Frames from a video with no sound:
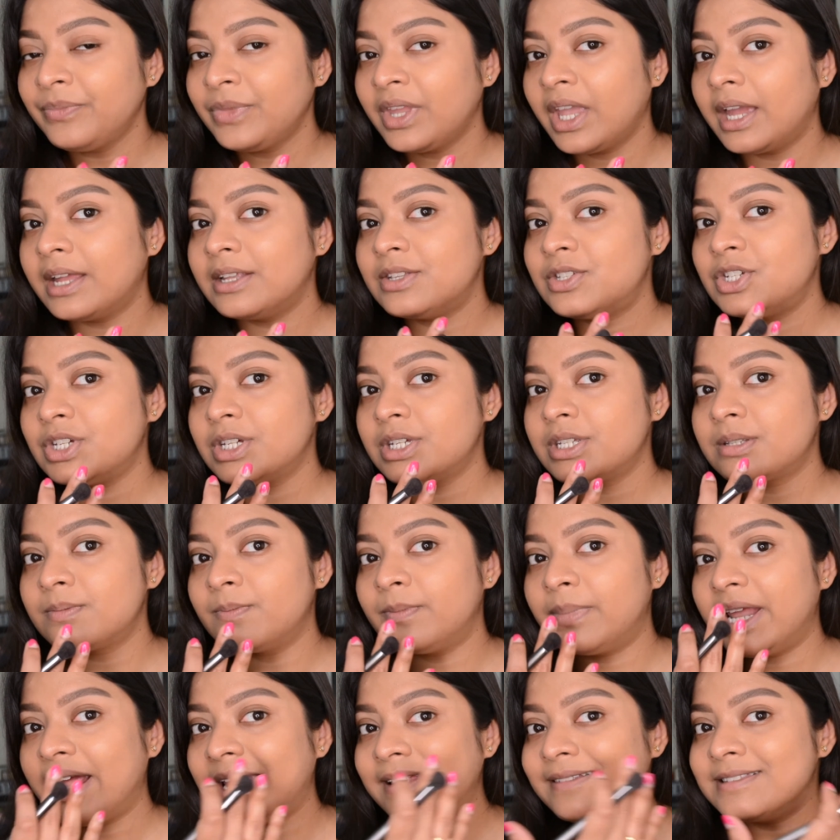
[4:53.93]
It
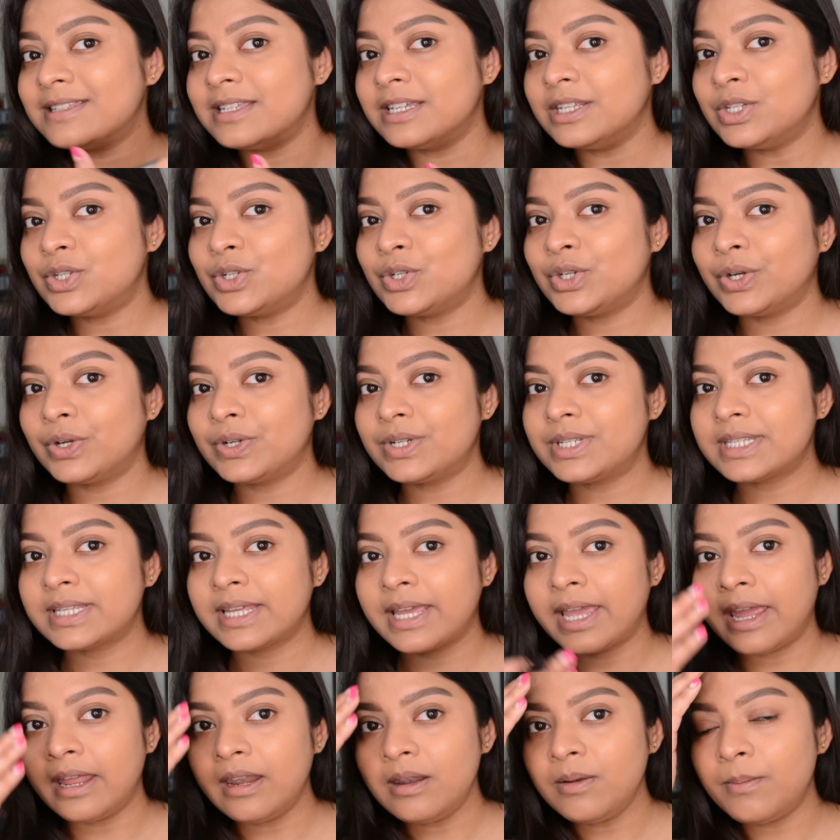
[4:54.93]
just blends into your
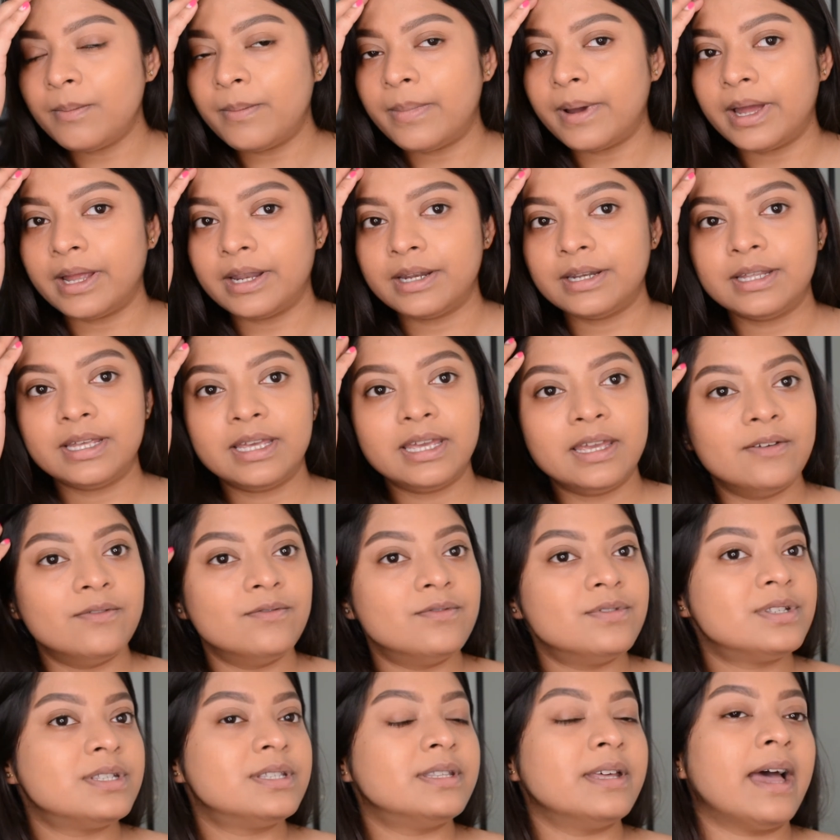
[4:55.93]
skin but
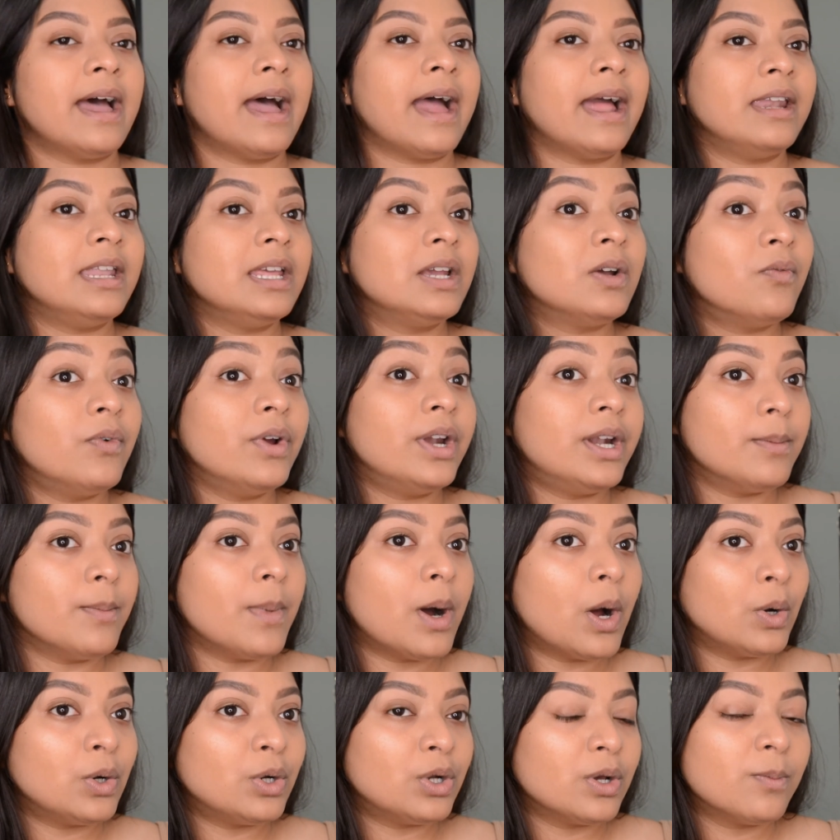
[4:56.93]
gives the adequate
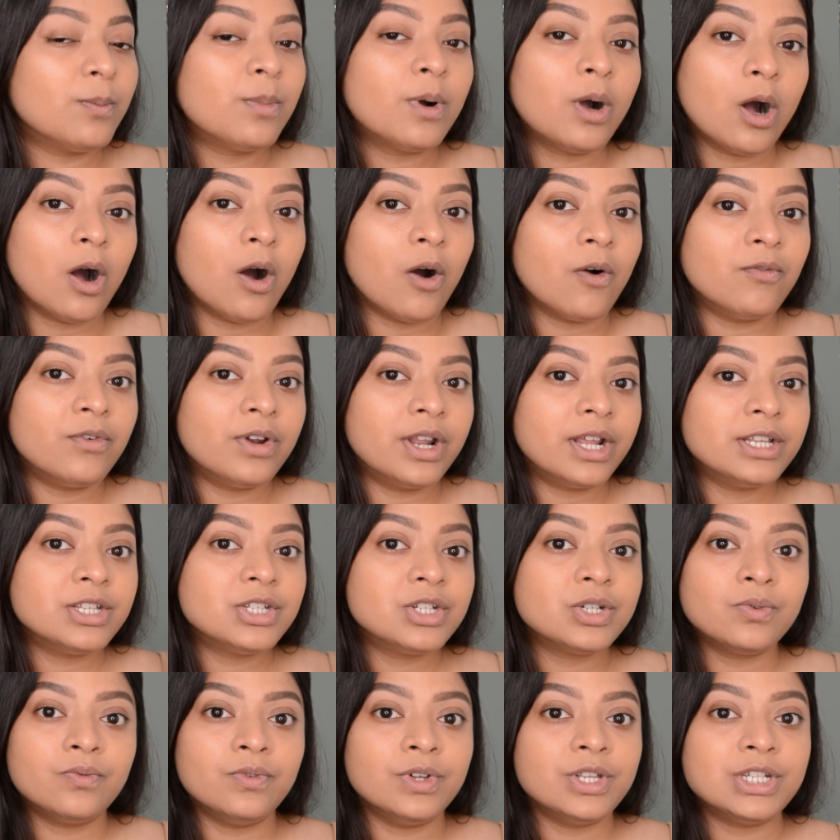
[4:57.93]
amount of
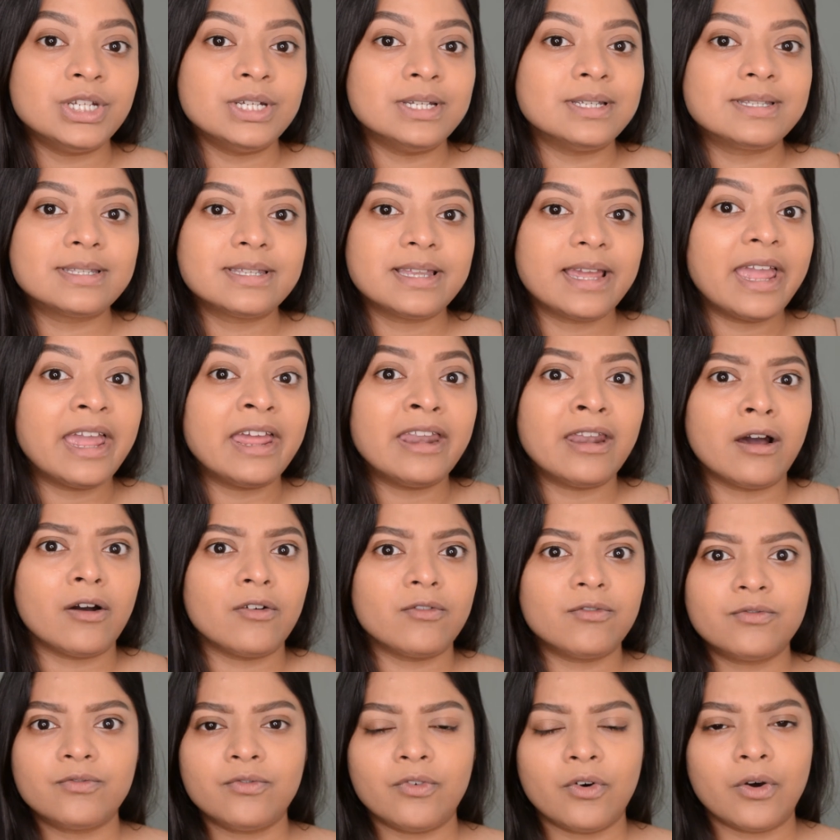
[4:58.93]
coverage, which is
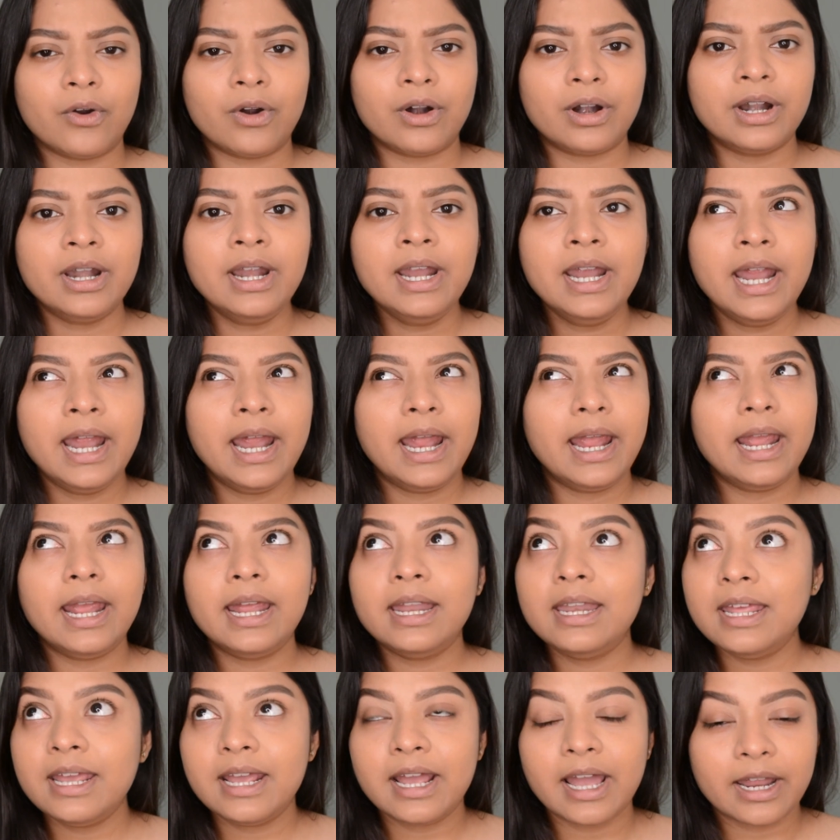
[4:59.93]
enough for
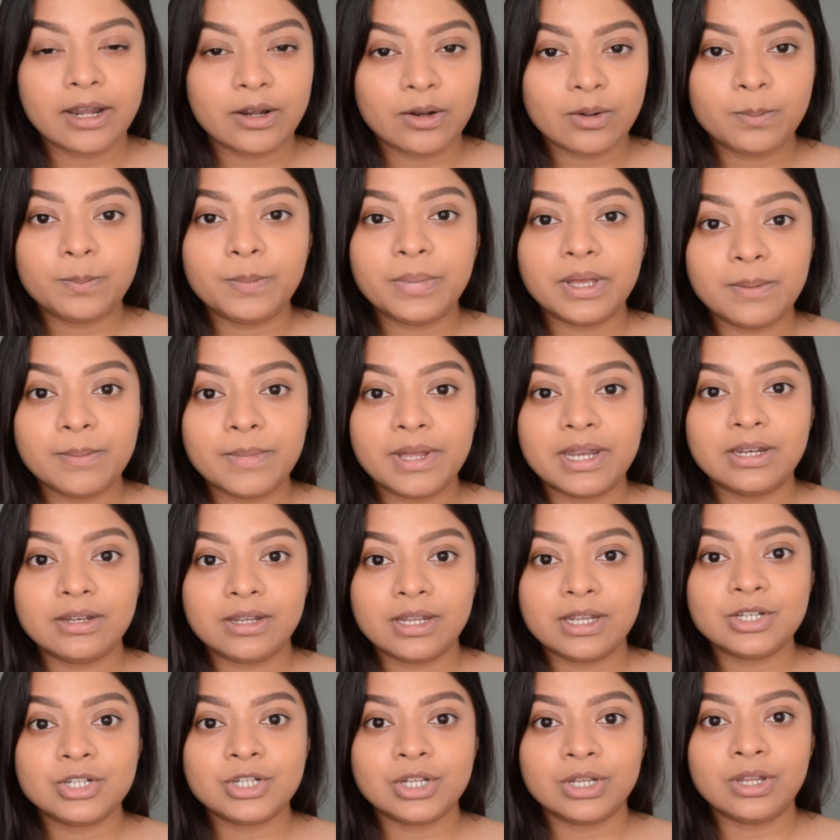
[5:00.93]
any kind of
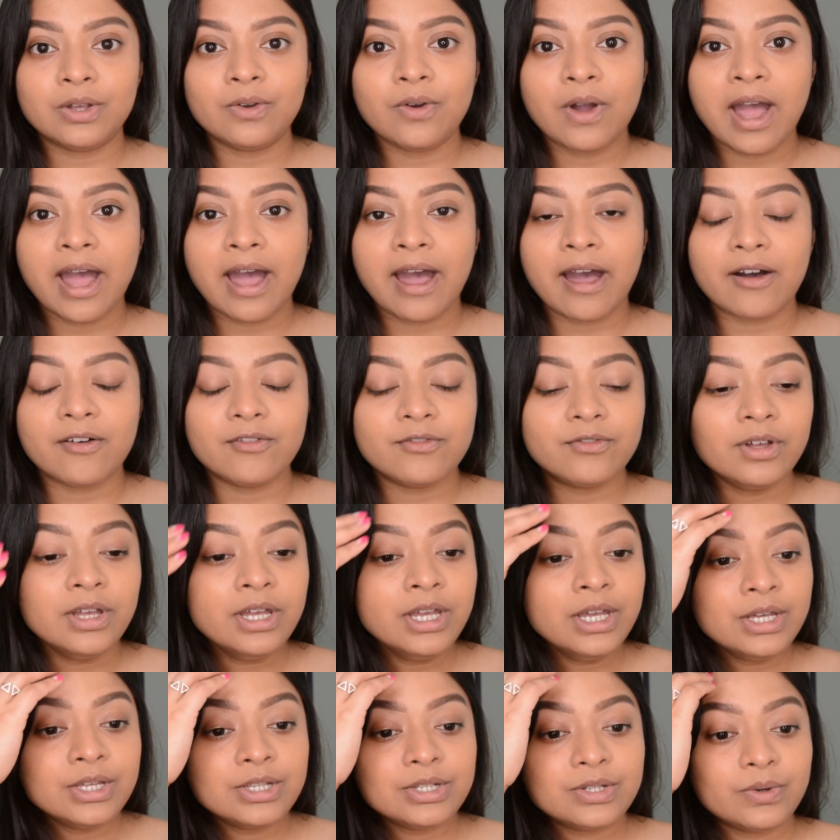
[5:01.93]
pigmentation you have.
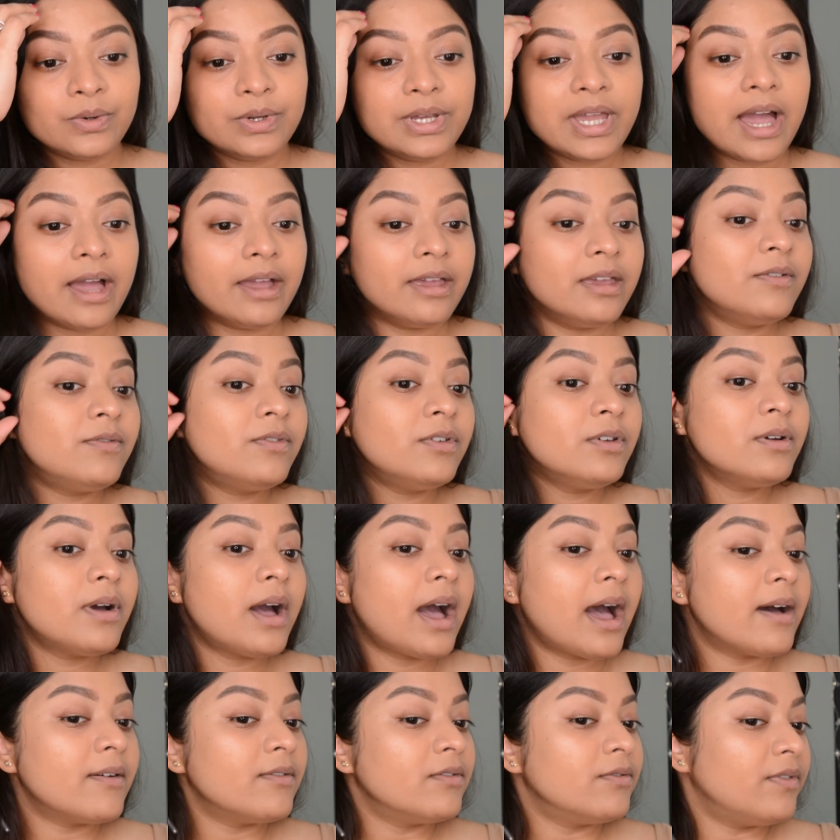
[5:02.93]
So yeah, if you
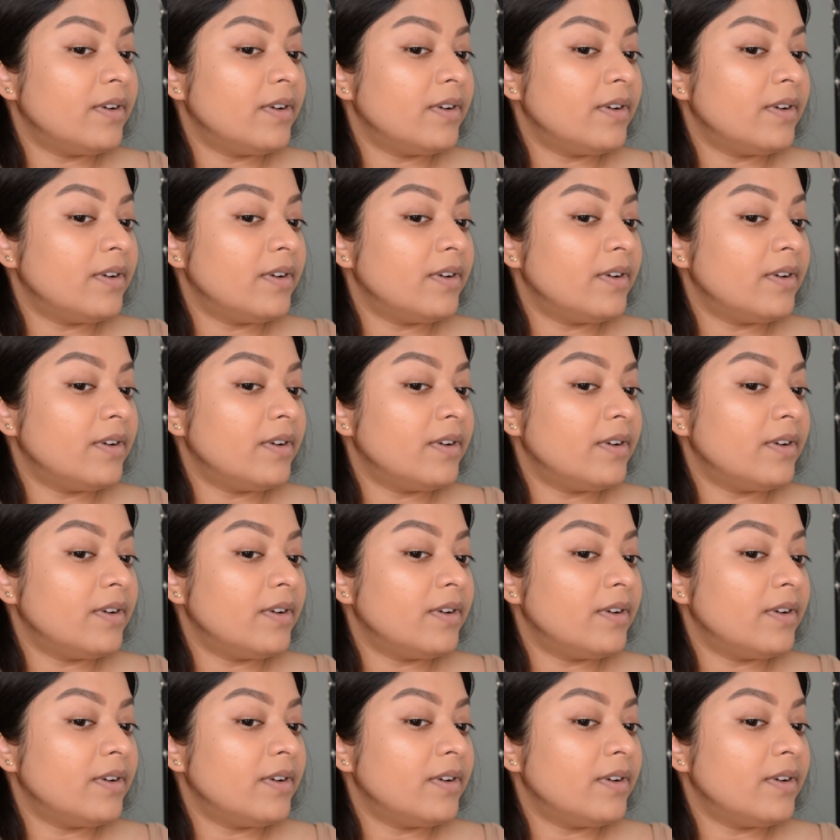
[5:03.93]
have